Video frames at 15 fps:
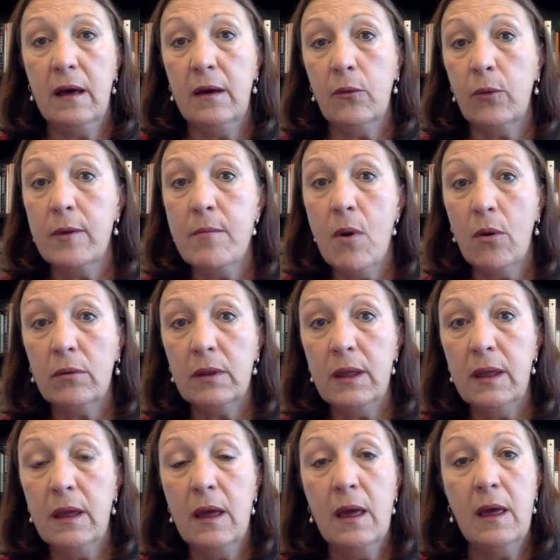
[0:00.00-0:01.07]

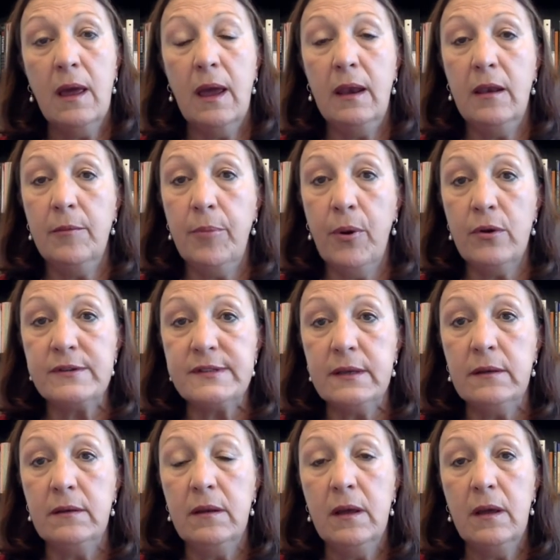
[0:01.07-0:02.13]
remotely and in
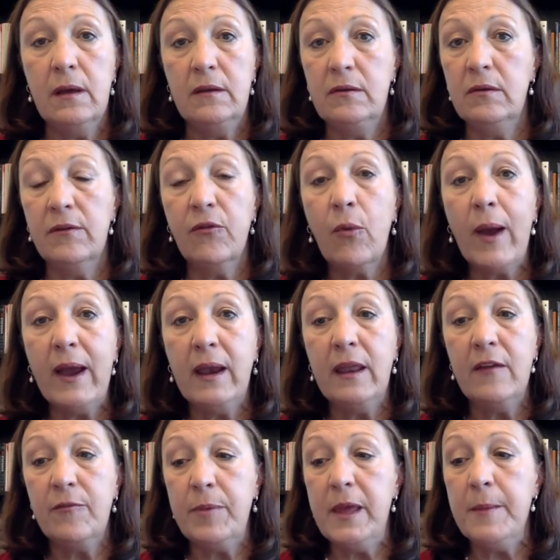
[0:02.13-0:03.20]
person to a
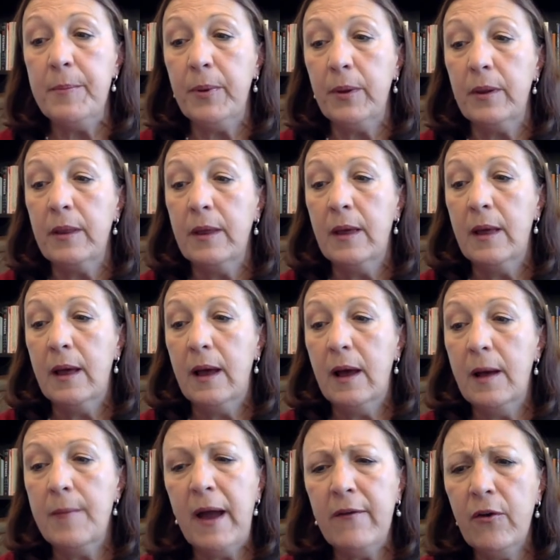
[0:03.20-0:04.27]
variety of people.
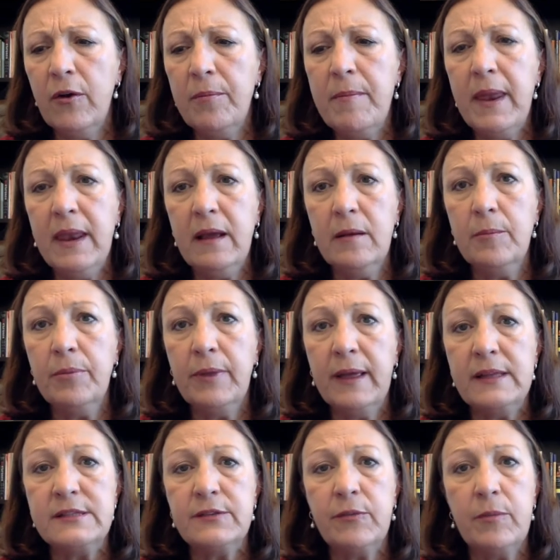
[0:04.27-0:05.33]
I've heard many
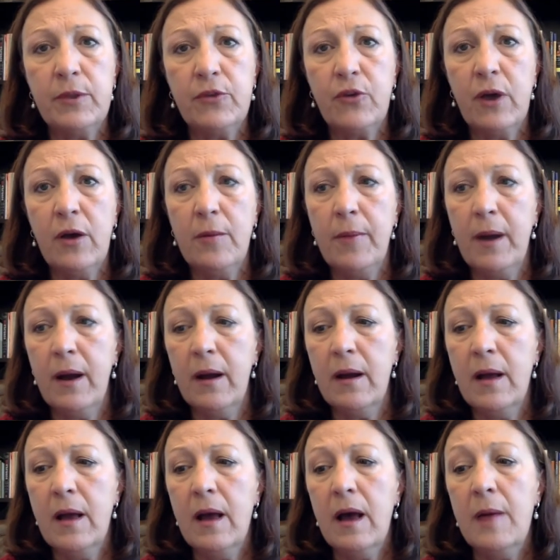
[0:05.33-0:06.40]
complaints from the trial
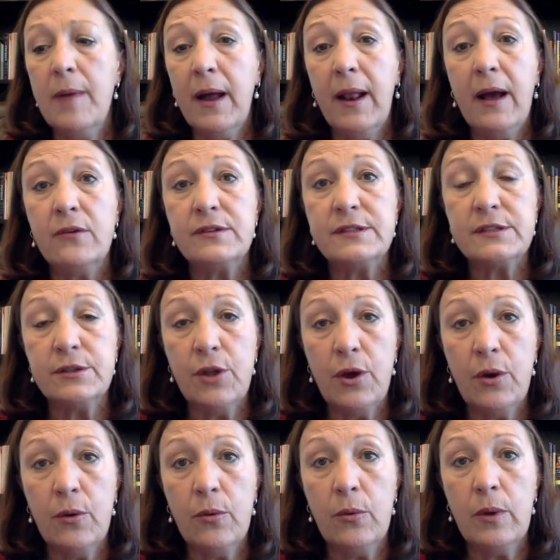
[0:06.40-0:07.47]
bar about how
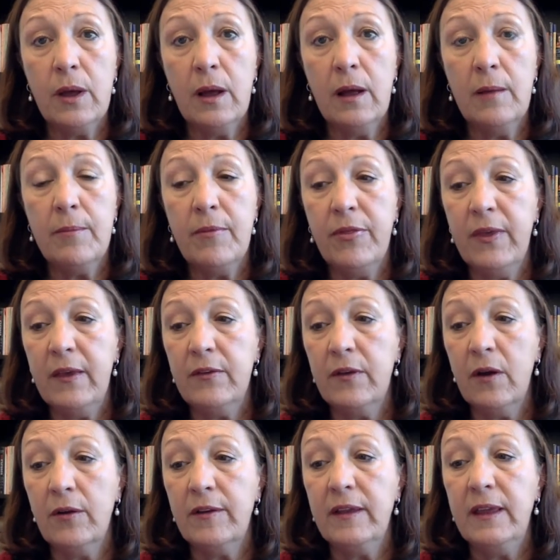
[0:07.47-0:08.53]
slow things
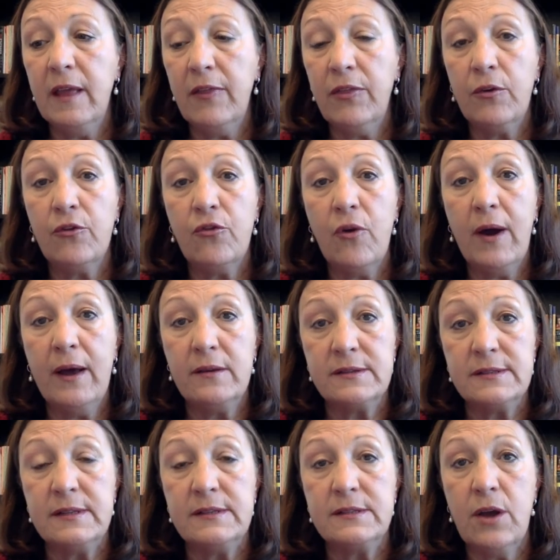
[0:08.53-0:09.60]
are to get their
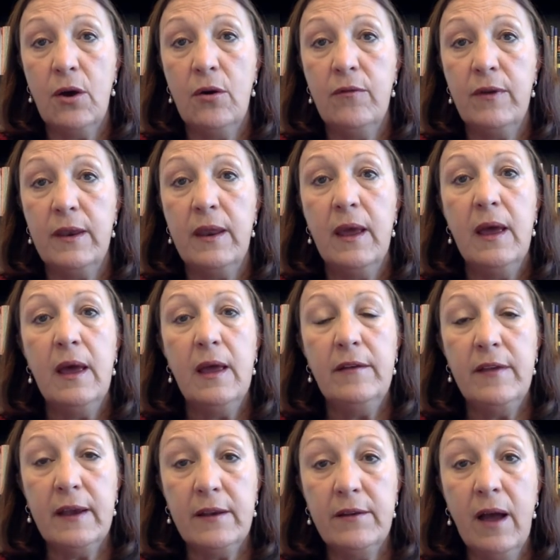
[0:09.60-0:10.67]
trials since COVID.
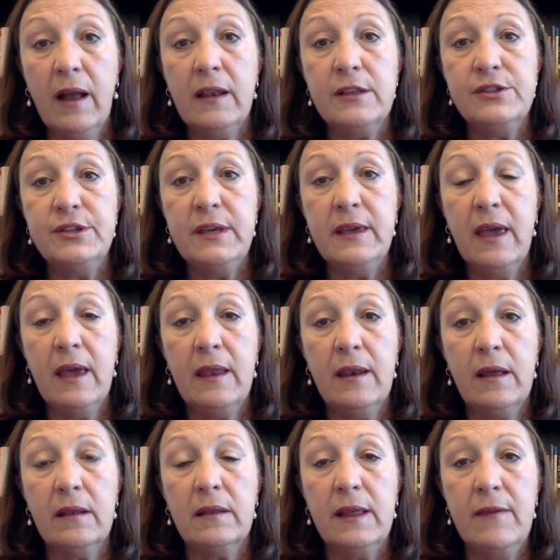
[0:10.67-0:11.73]
Technology
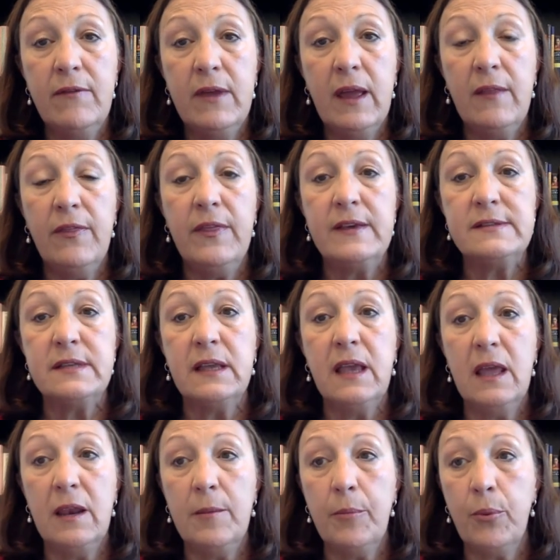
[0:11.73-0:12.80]
can alleviate this and
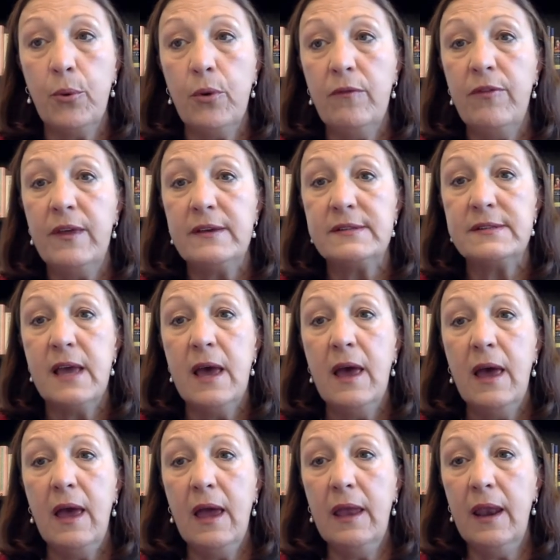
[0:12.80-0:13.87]
can improve this,
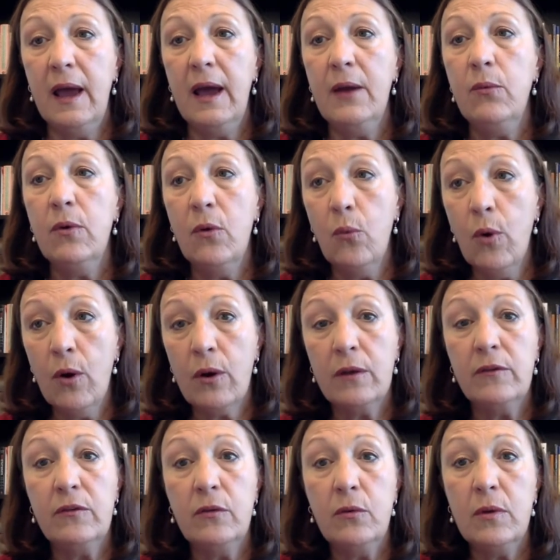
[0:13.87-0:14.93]
and I will work
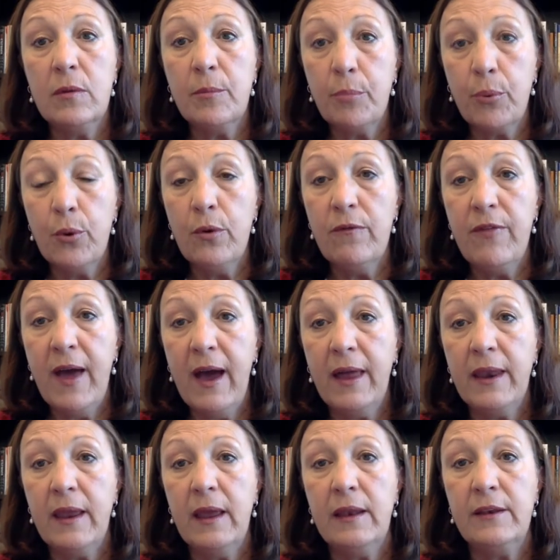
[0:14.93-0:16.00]
to improve
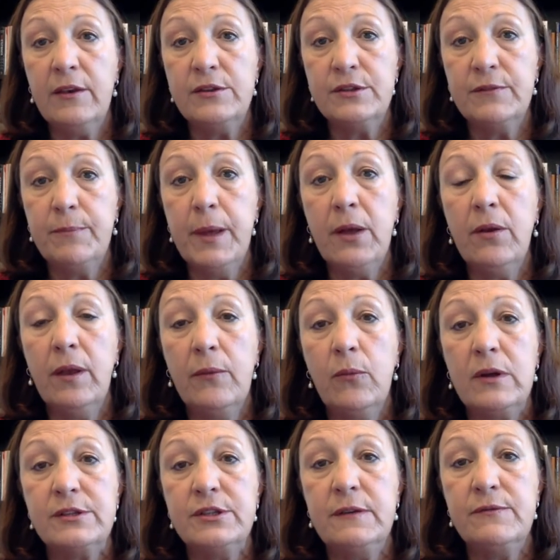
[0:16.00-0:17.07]
that and build on
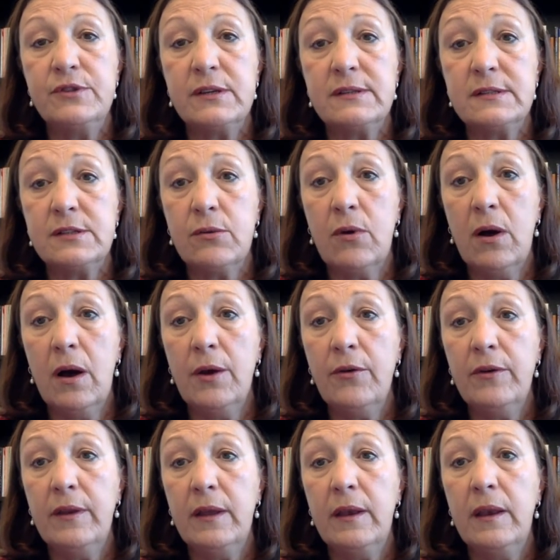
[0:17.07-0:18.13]
what Chief Justice
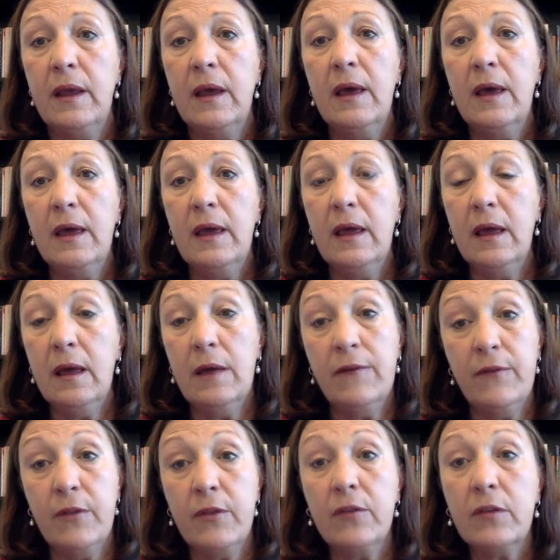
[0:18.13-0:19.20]
O'Connor did
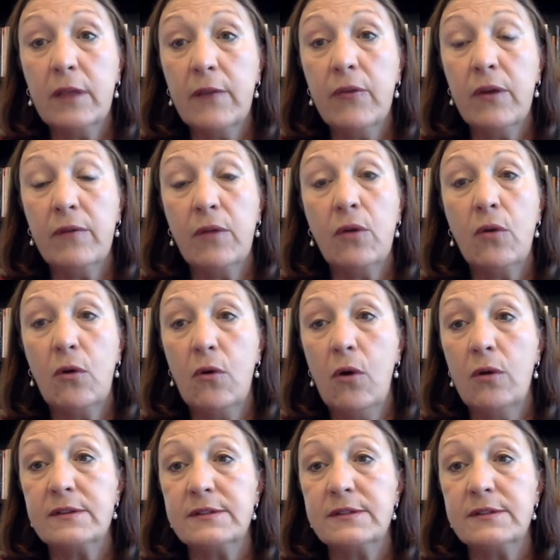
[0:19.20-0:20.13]
for the delivery of local court